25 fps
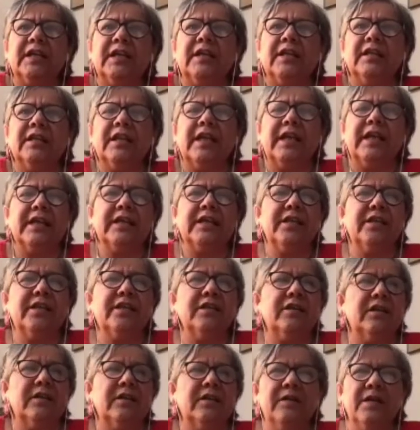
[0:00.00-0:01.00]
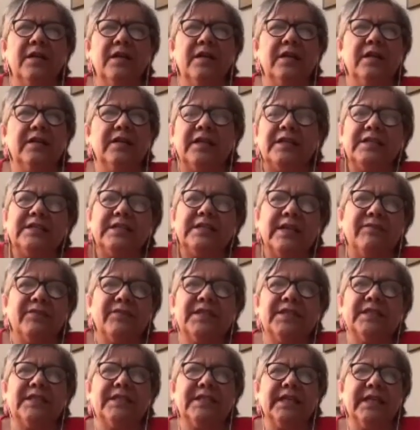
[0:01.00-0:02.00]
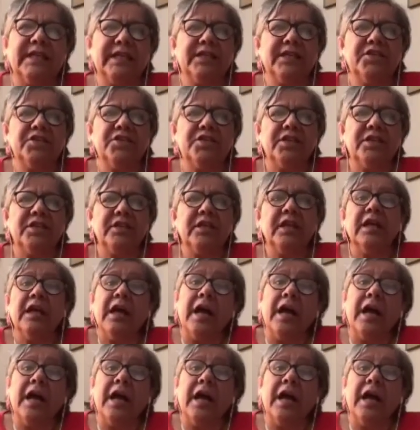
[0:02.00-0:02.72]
like the devastation.